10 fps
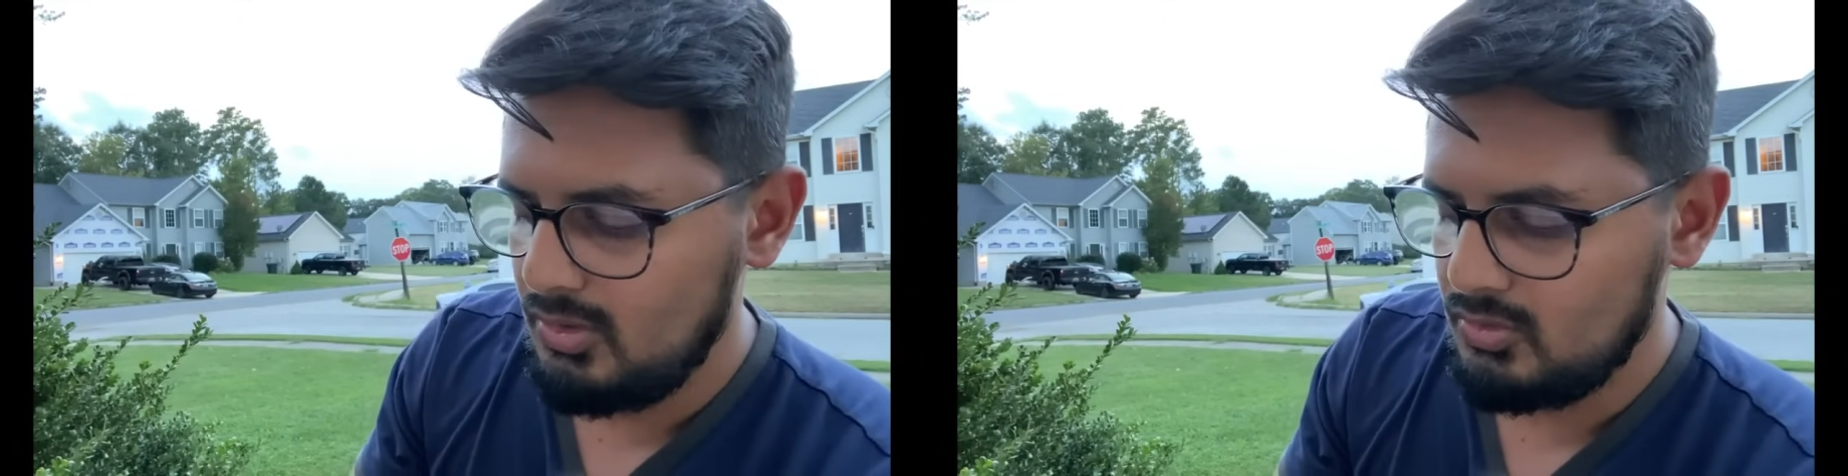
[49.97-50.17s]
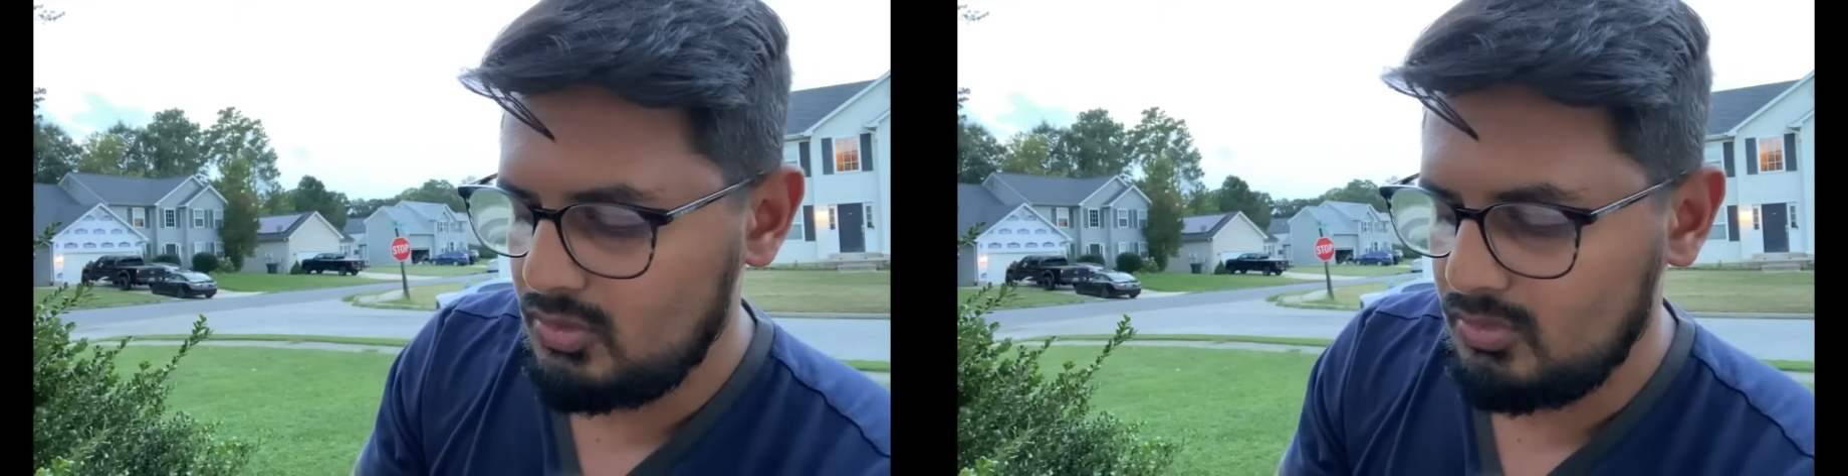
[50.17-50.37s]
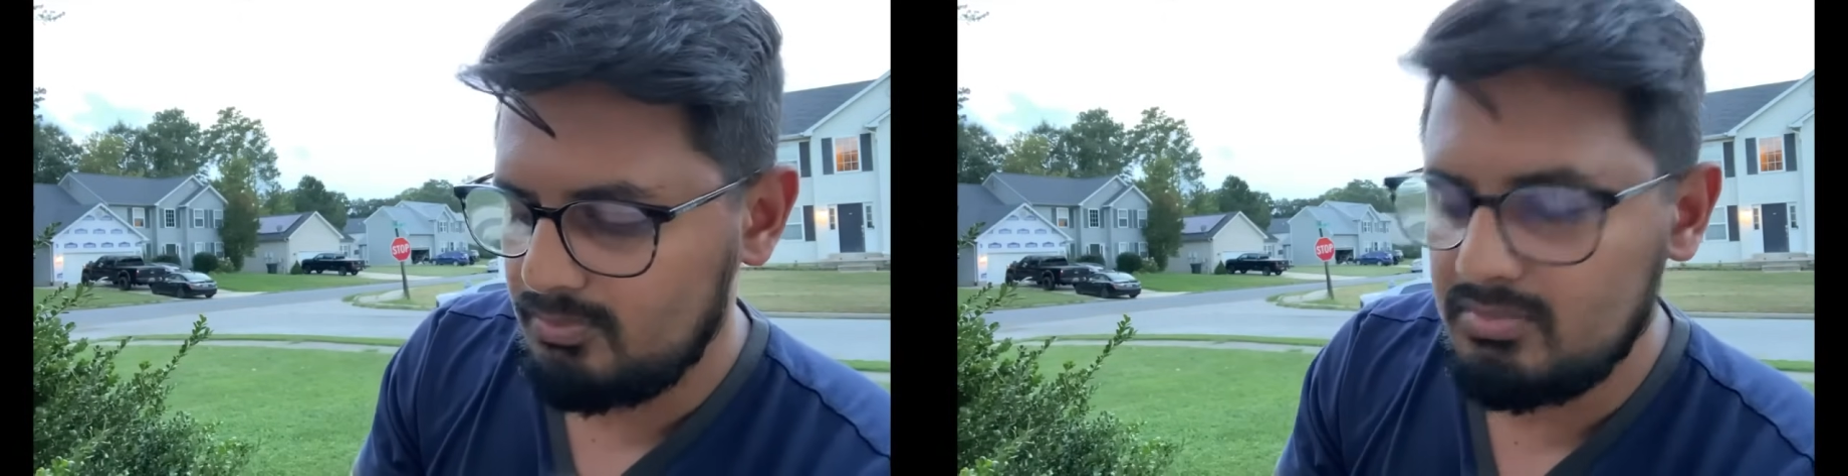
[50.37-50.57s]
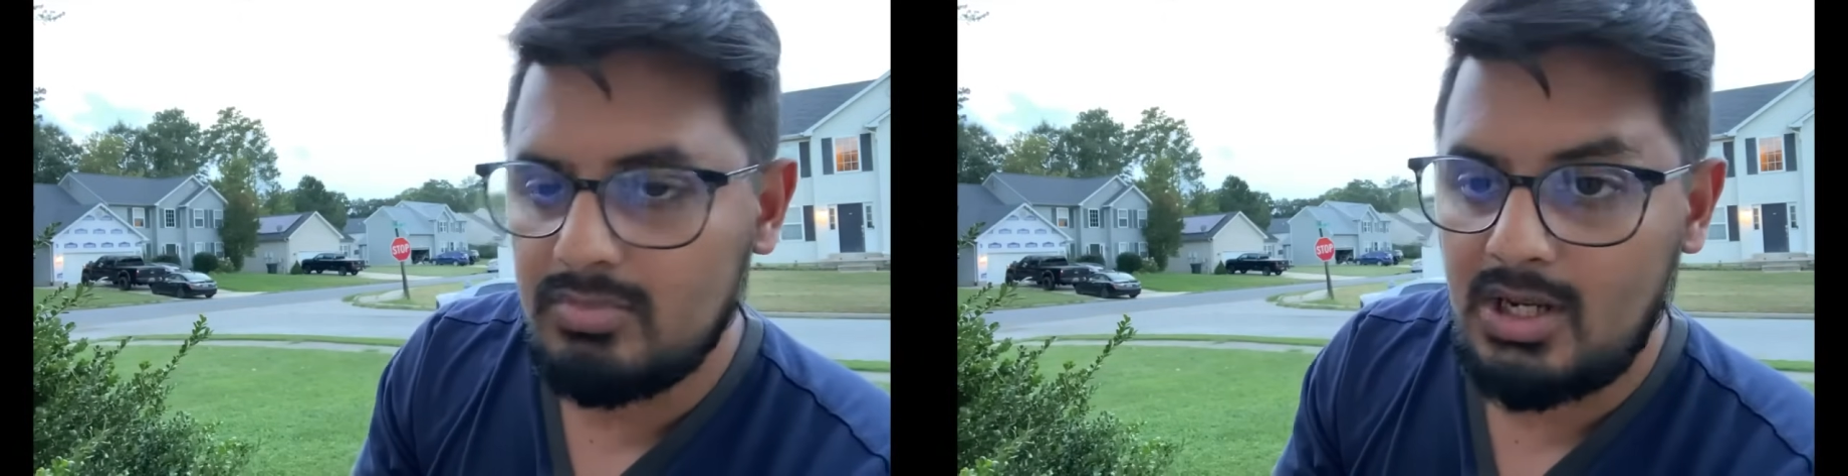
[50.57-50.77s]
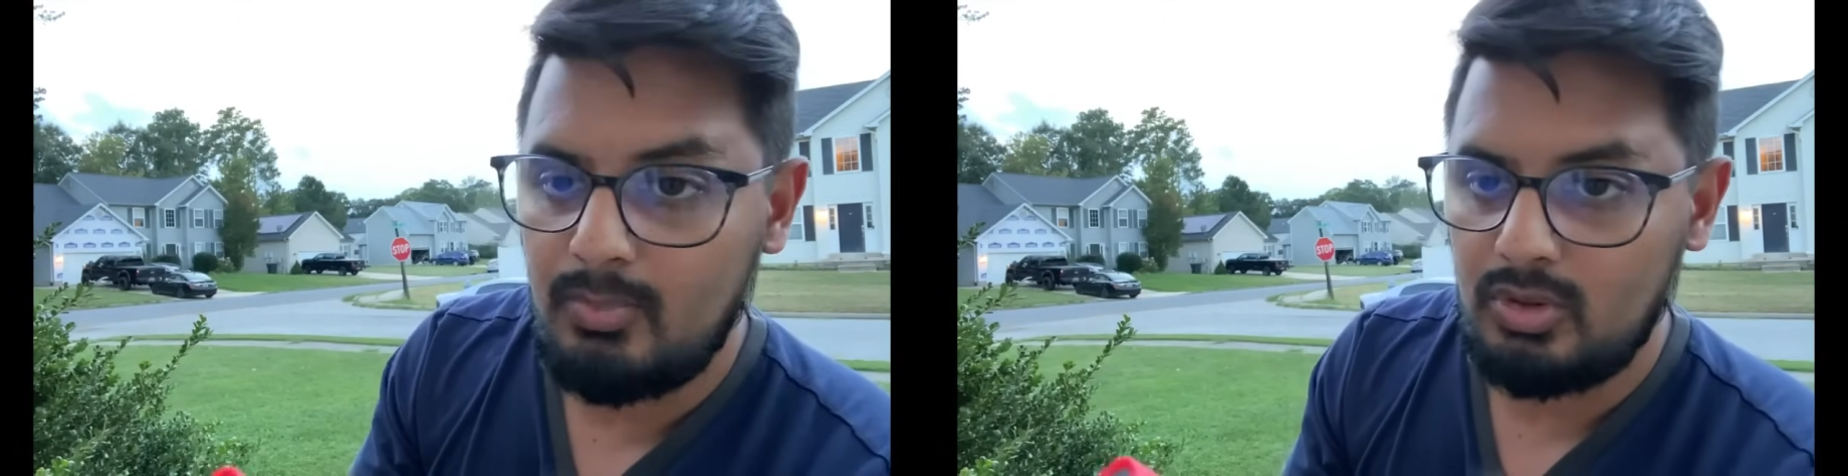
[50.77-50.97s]
So a
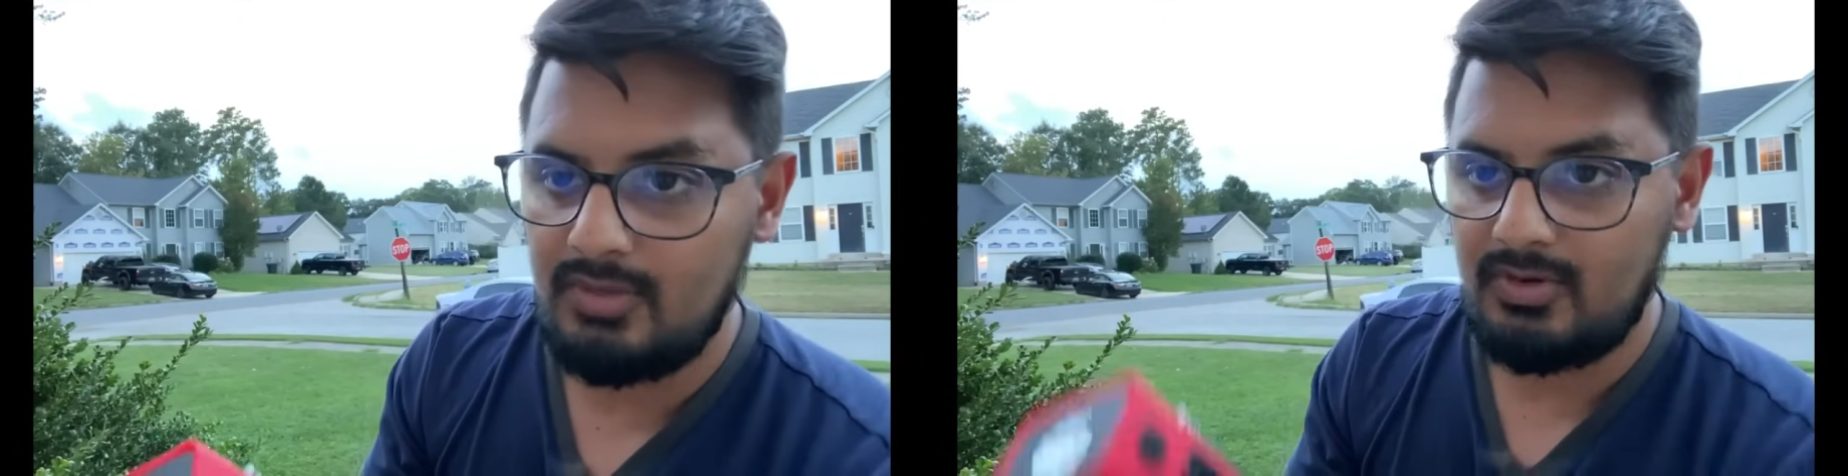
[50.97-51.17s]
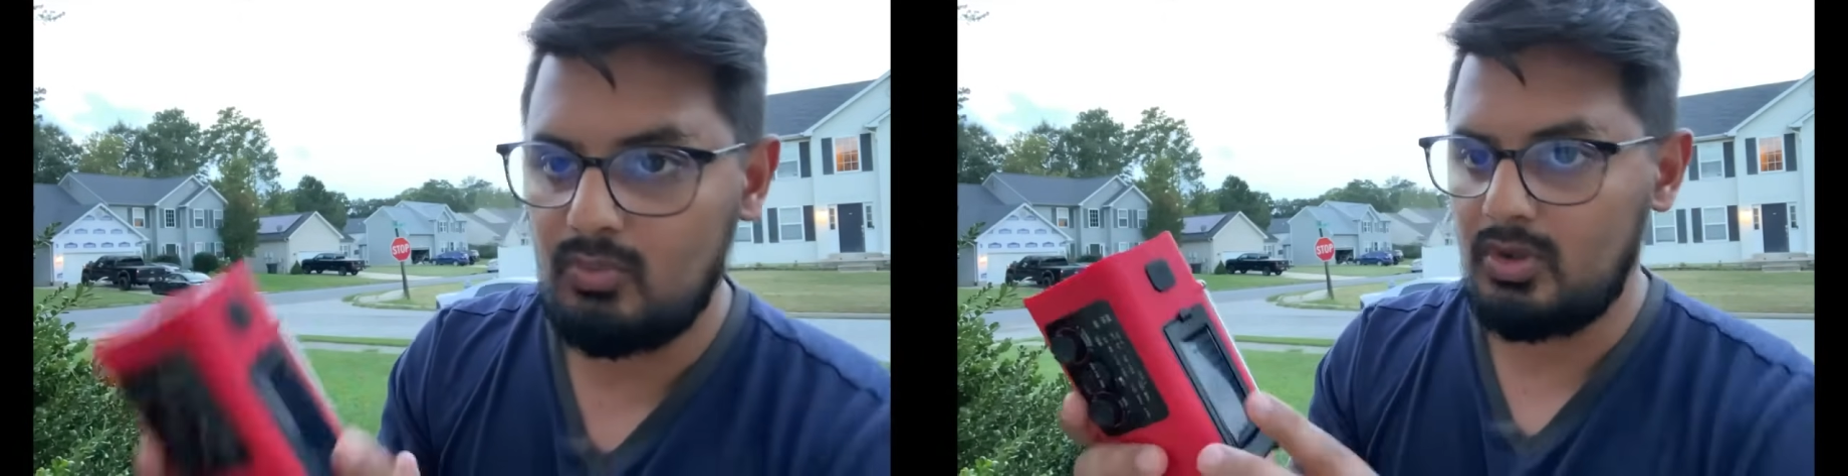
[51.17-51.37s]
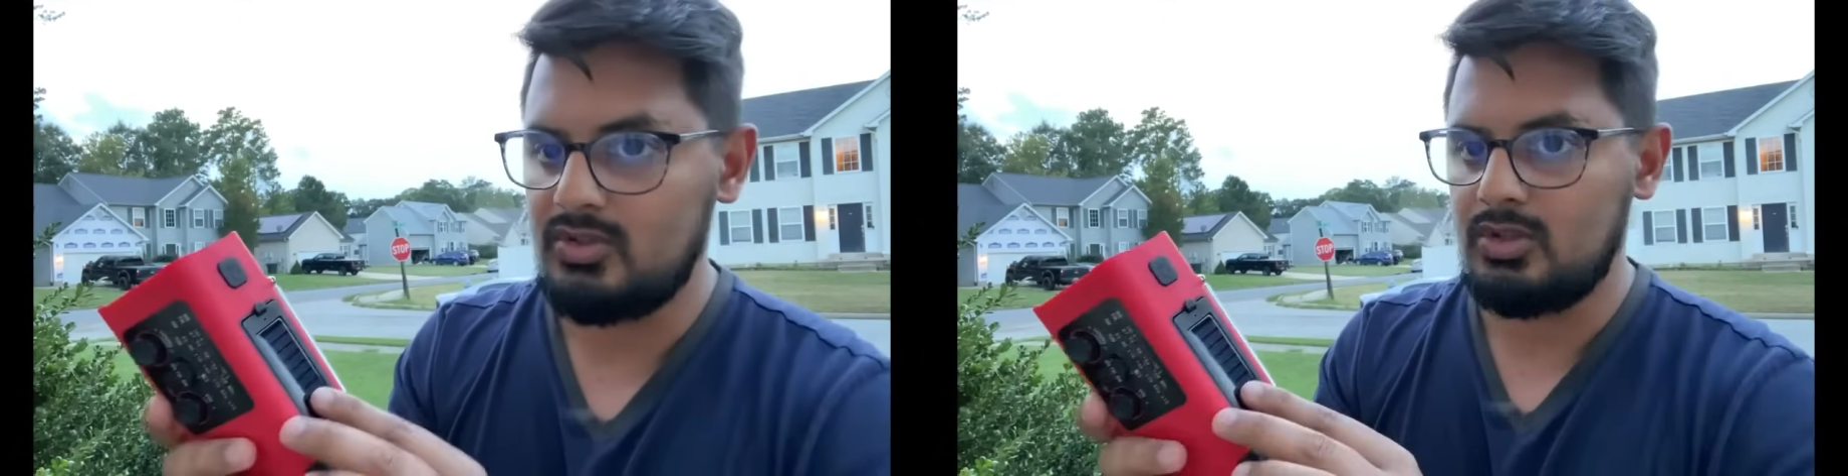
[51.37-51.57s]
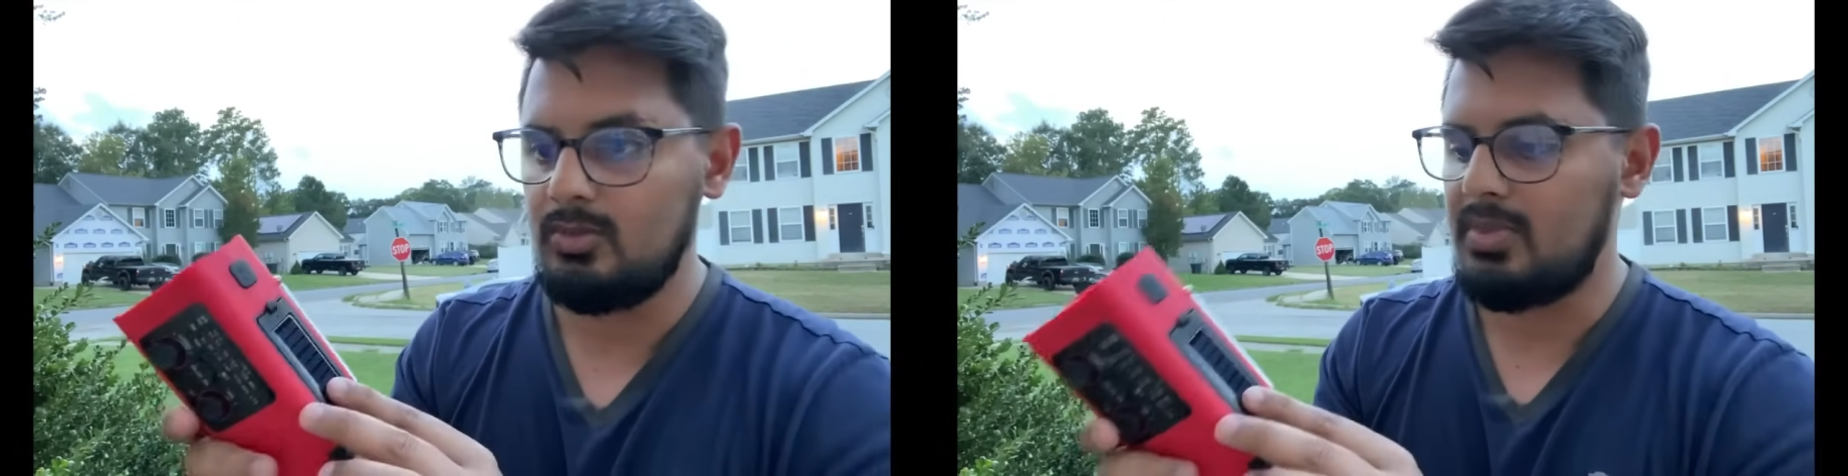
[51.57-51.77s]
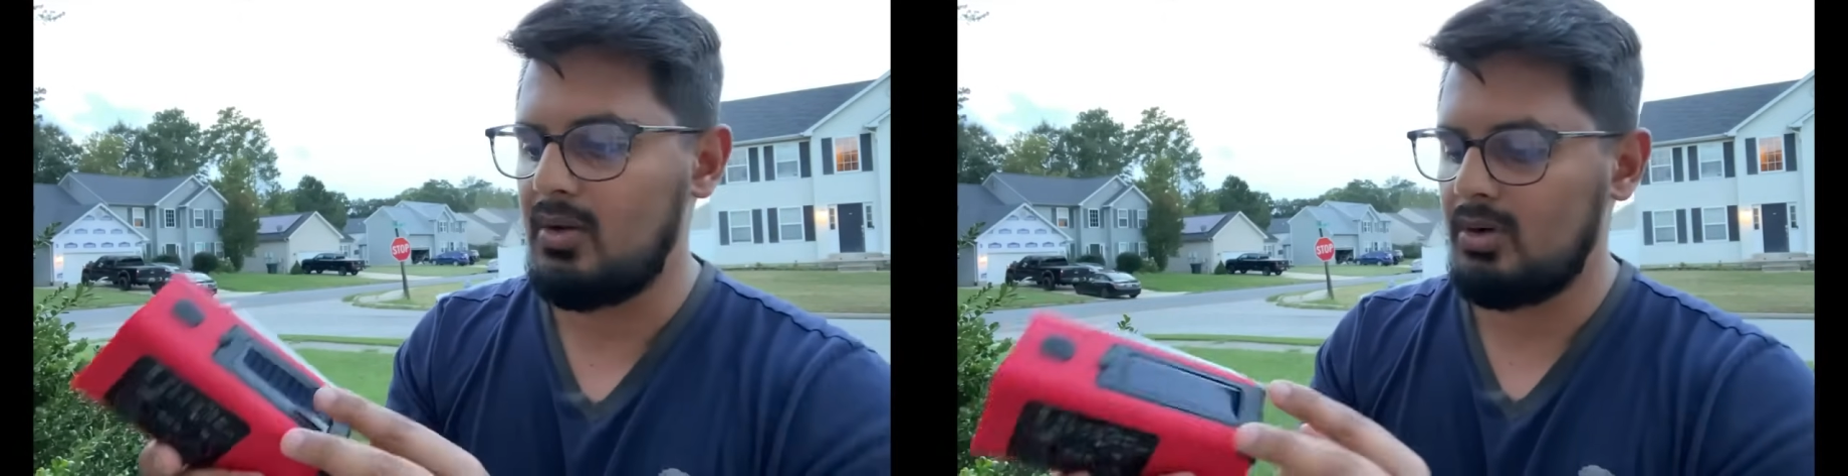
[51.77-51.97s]
couple different ways to
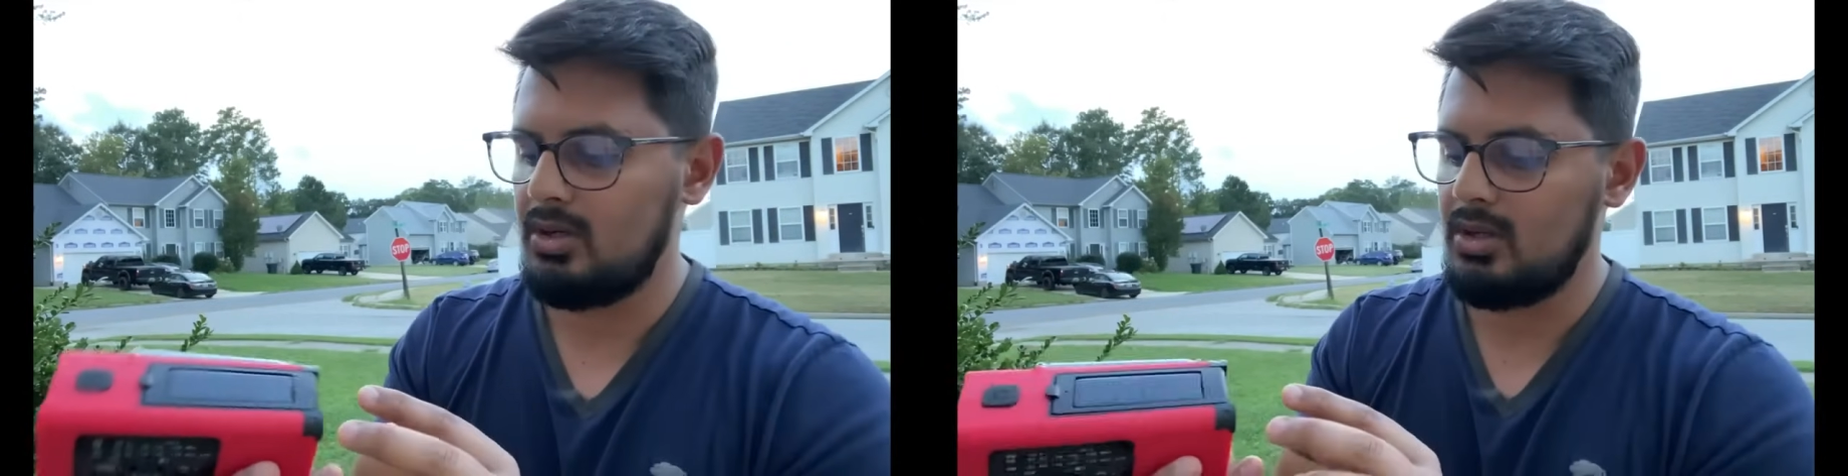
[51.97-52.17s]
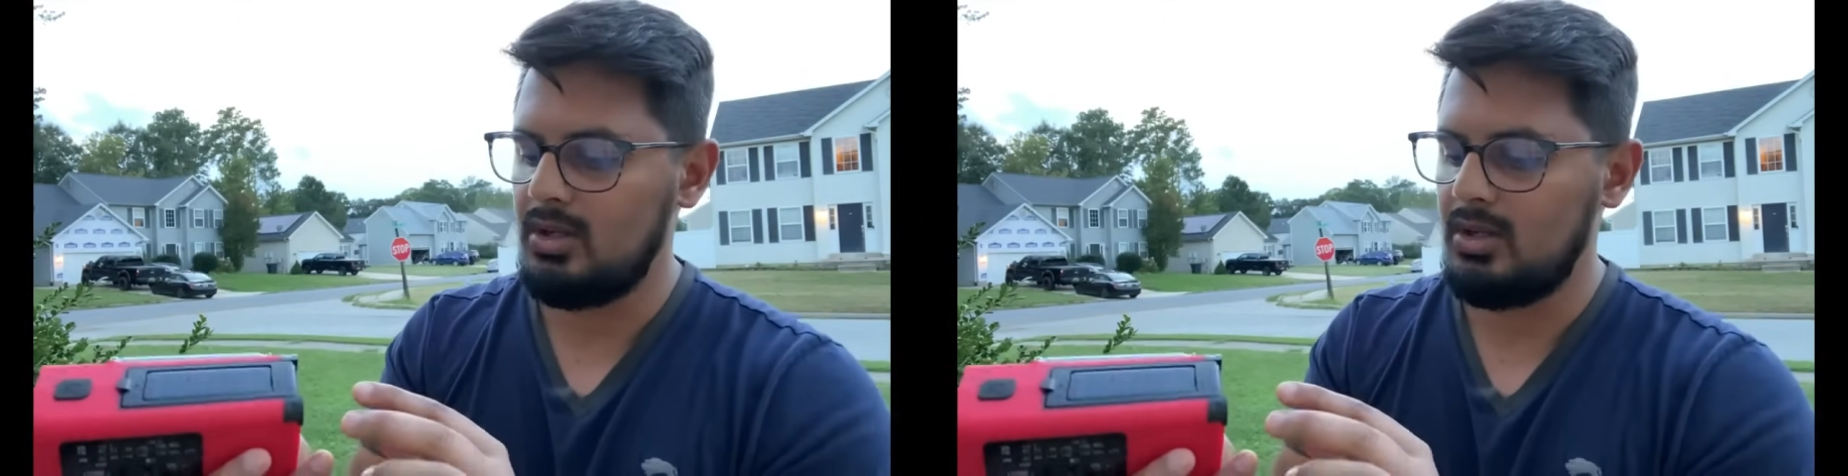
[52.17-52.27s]
power it.